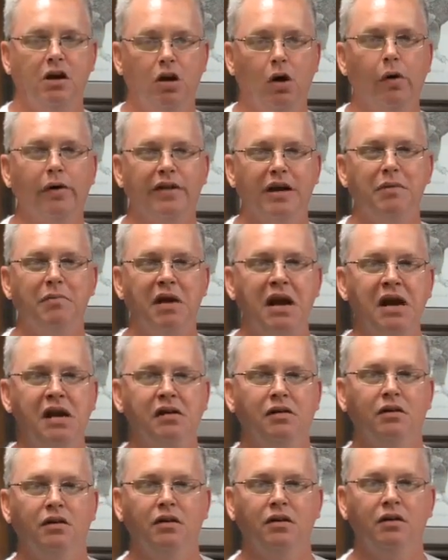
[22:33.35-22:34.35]
You know what they
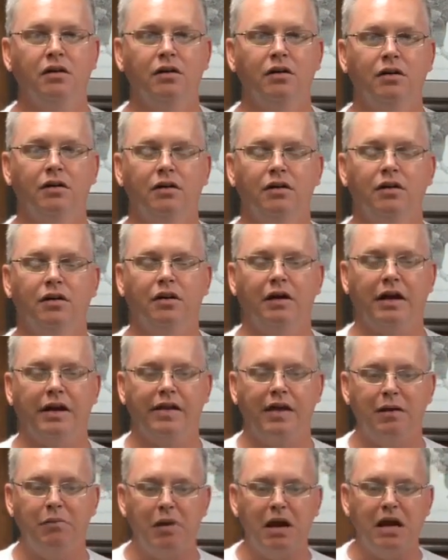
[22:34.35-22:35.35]
mean?
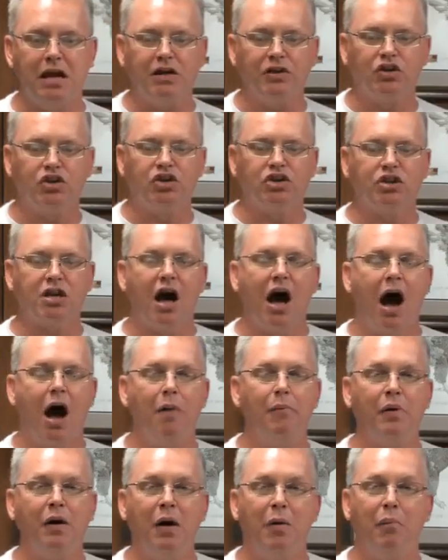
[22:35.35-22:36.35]
They mean
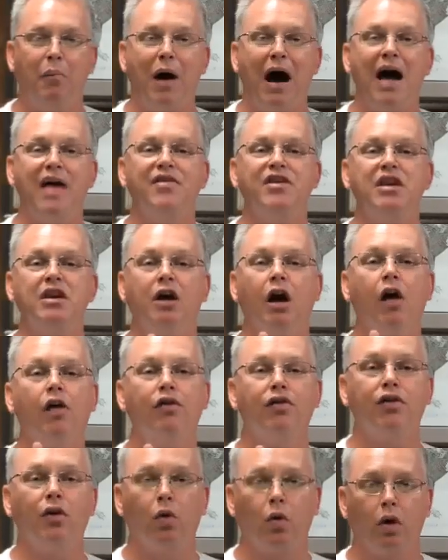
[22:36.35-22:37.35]
stop by the
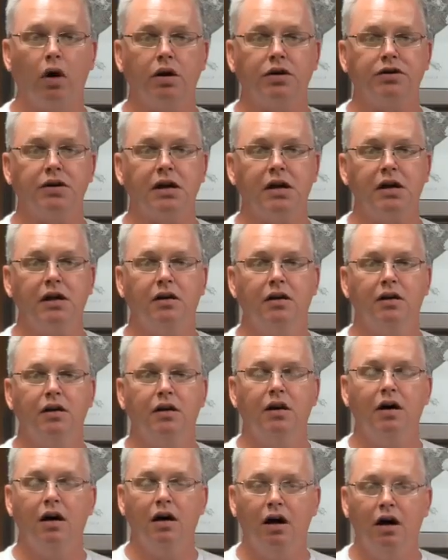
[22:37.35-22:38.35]
authority
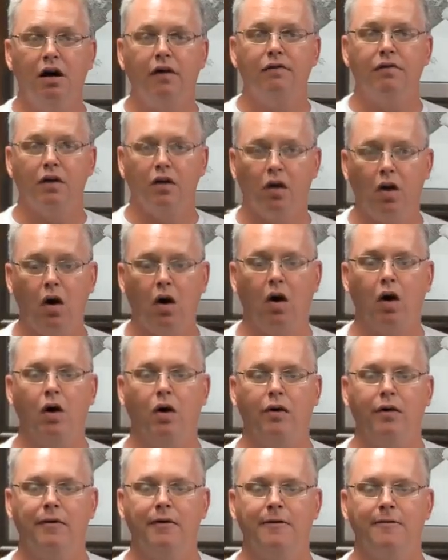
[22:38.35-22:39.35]
of the
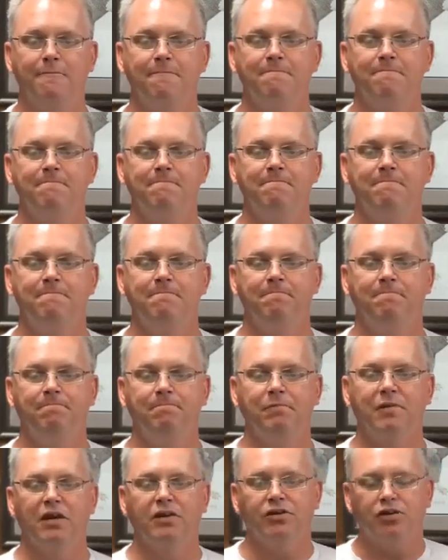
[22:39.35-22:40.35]
law.
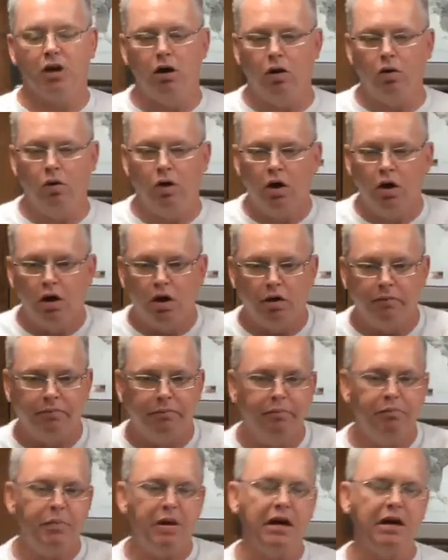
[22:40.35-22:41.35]
So,
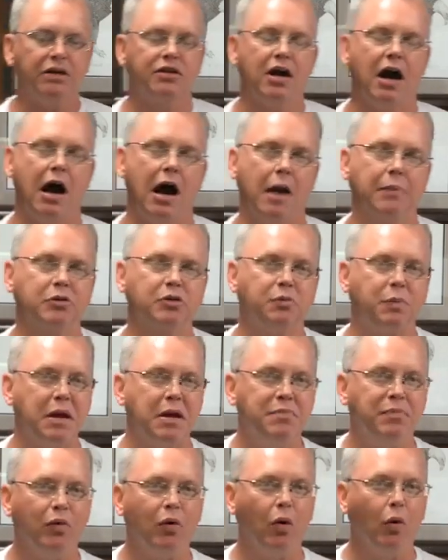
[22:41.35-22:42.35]
many times
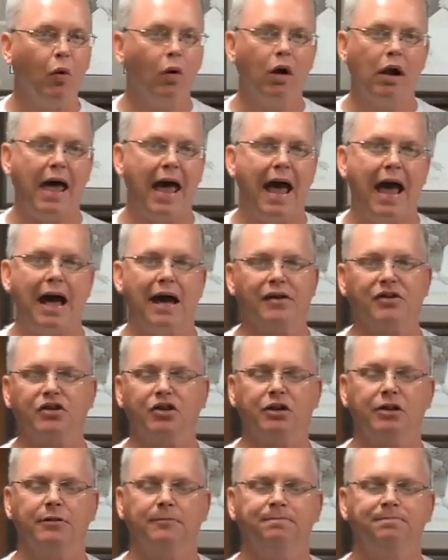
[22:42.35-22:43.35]
people will
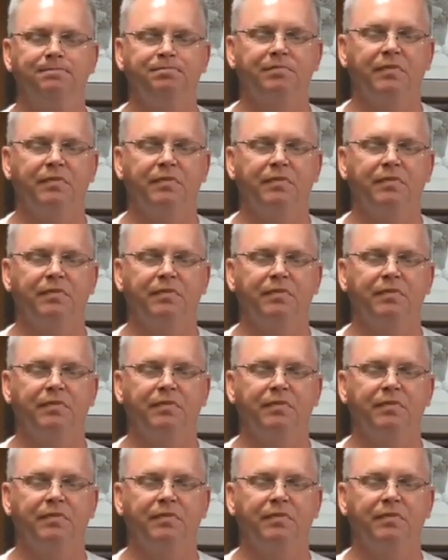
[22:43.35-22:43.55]
ask,